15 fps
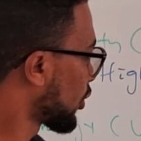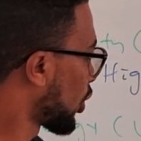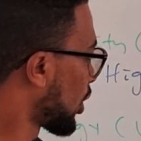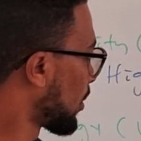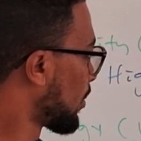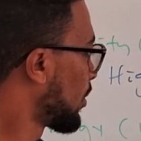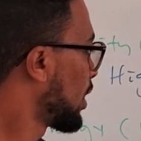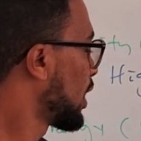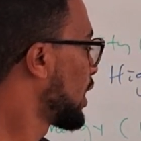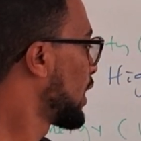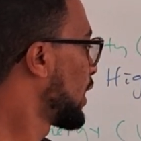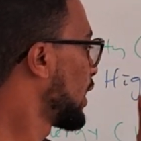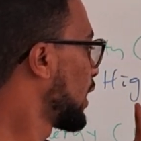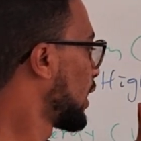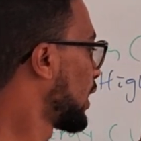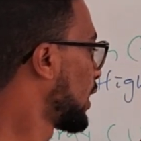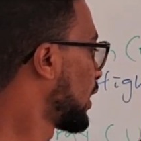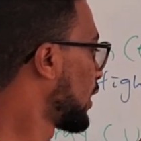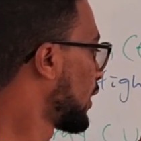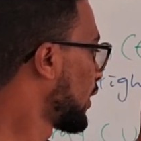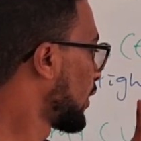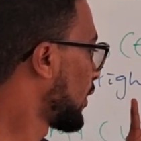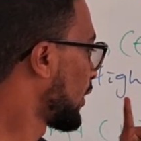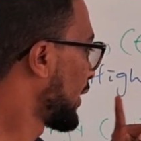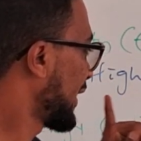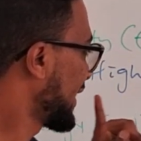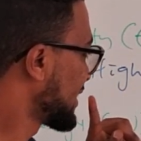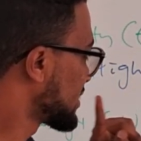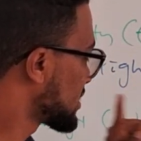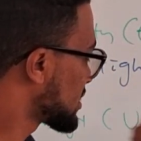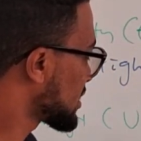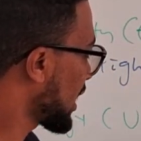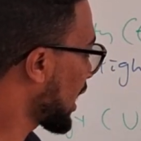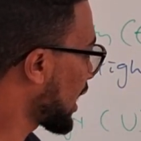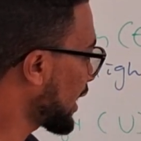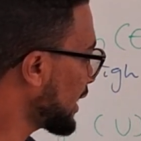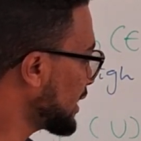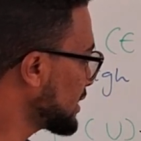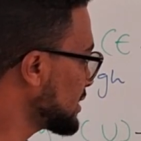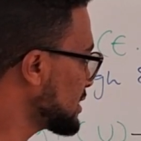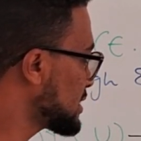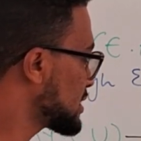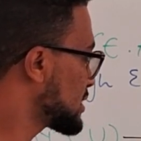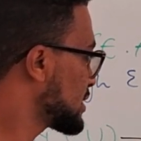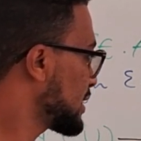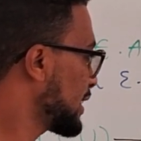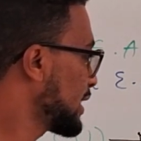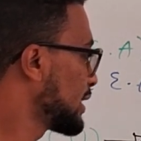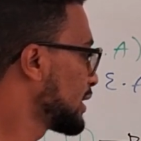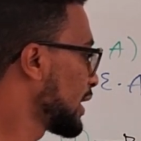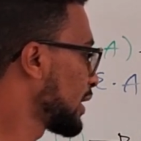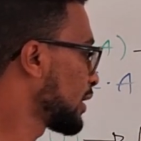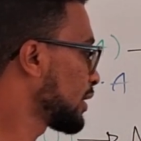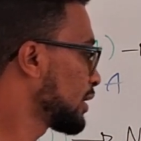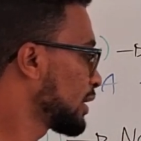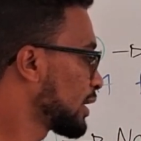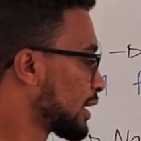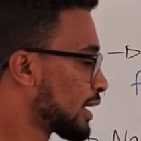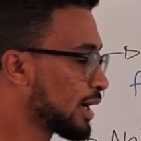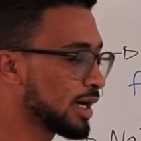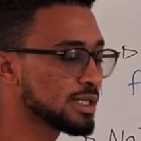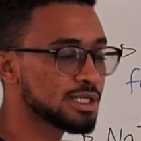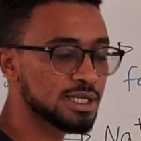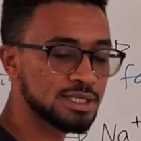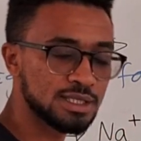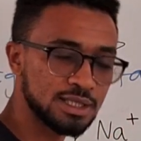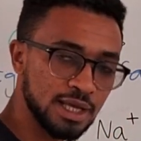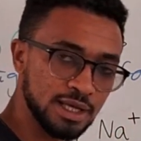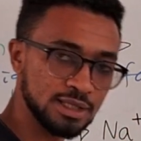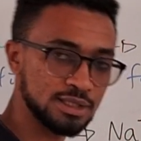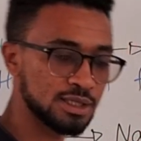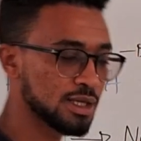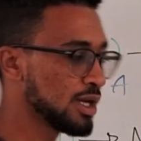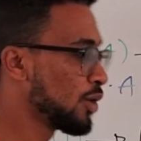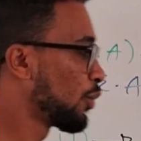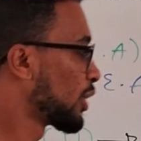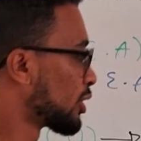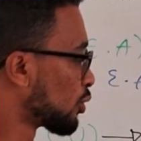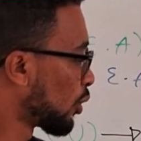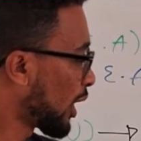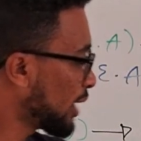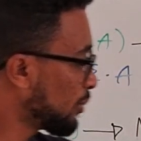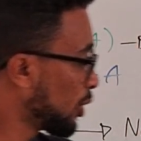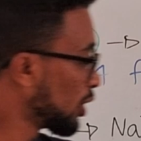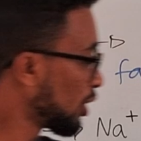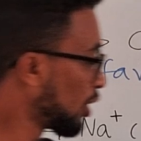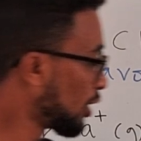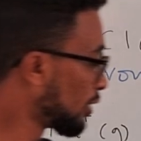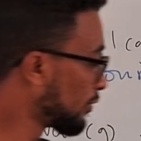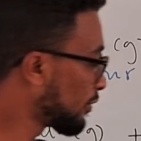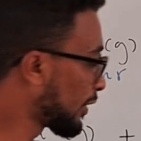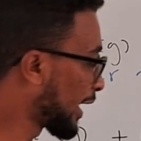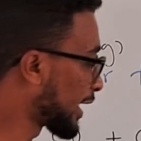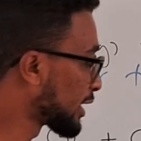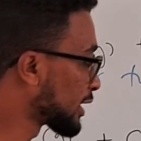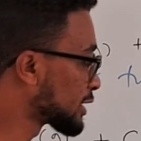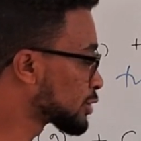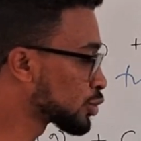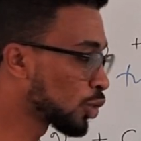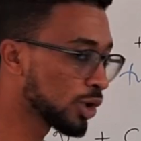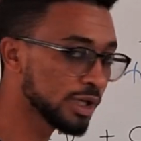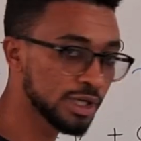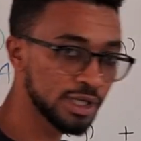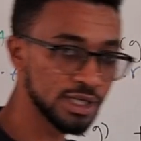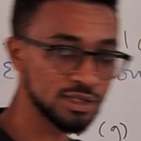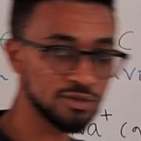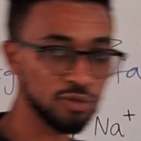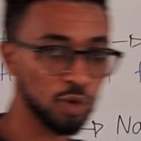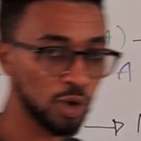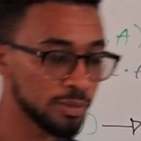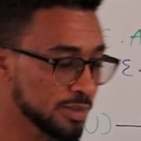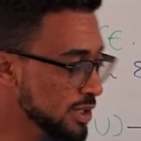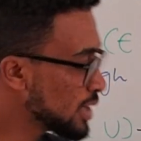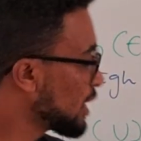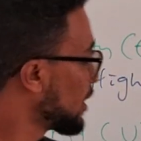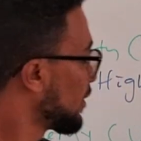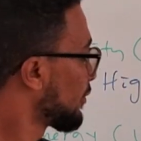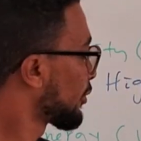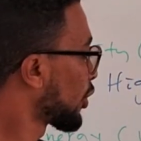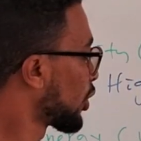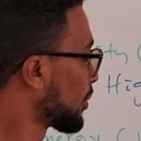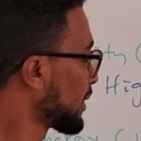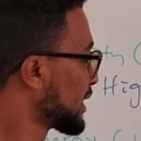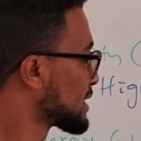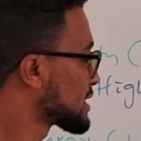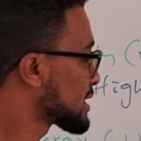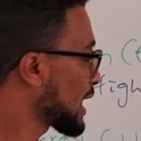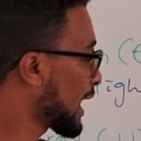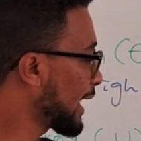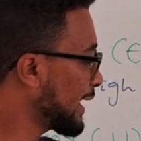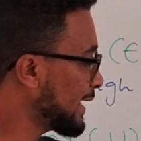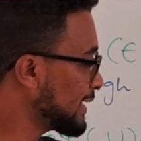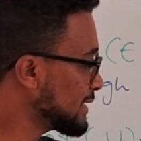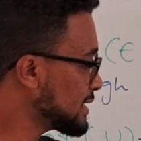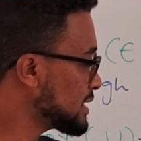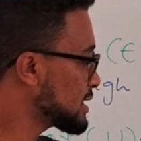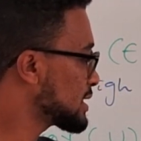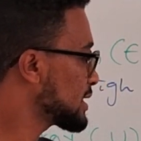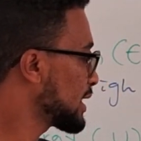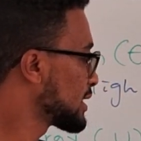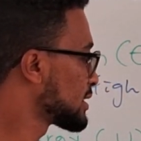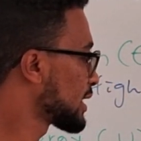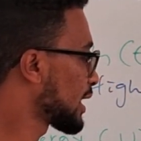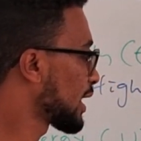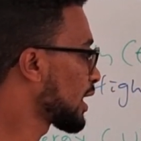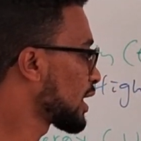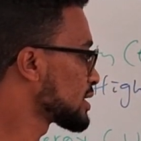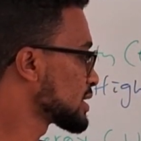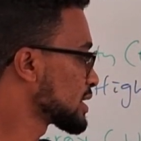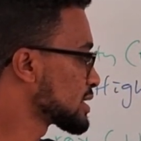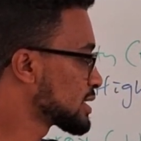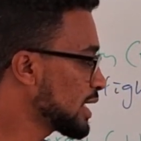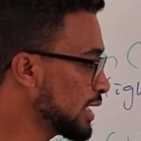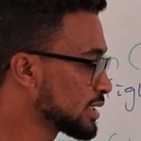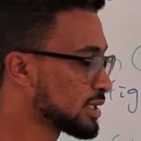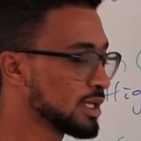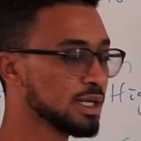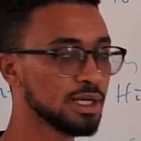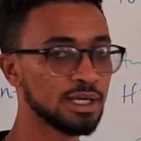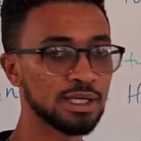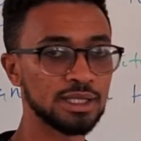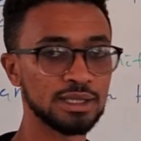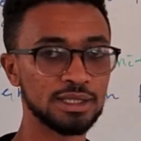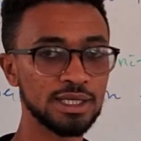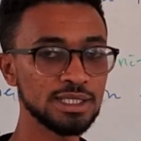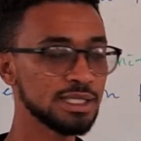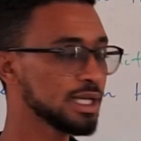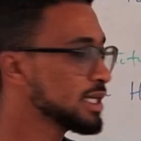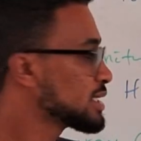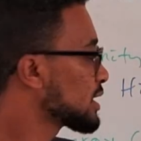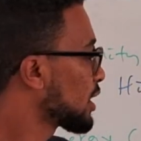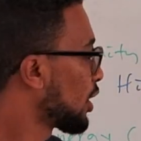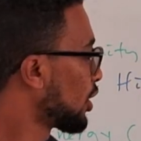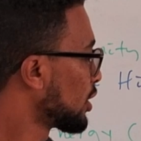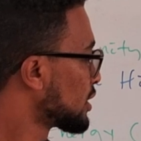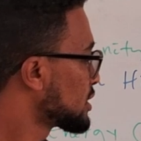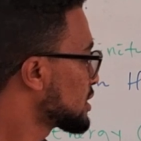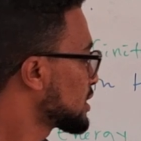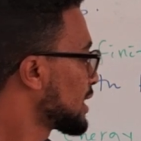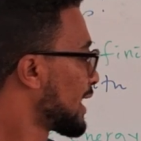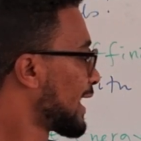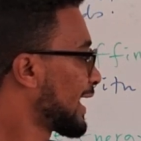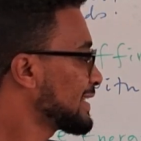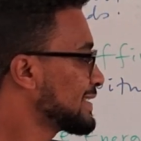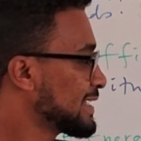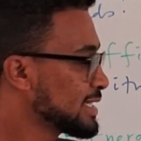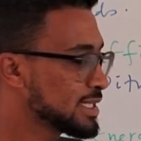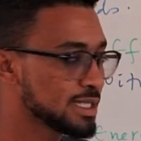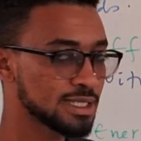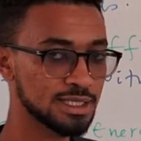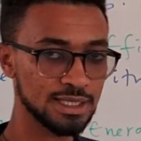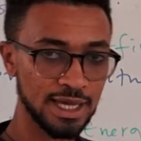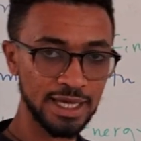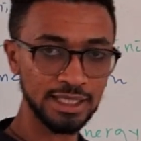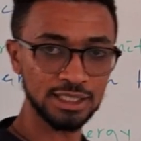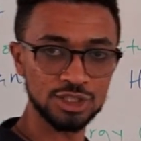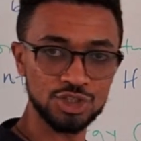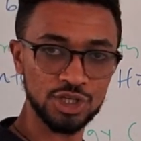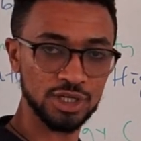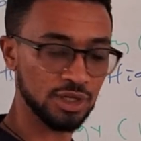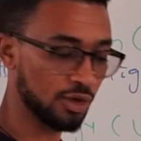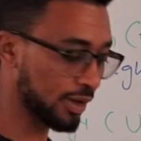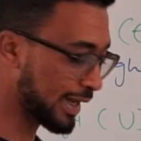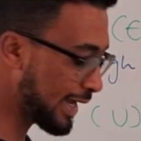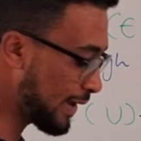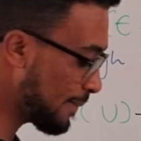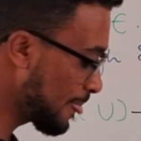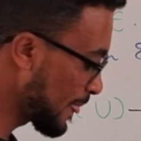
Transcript: from its ions in their gaseous states. When 1 mole of ionic solid is formed from its ions in their gaseous states, this is called lattice energy. Okay,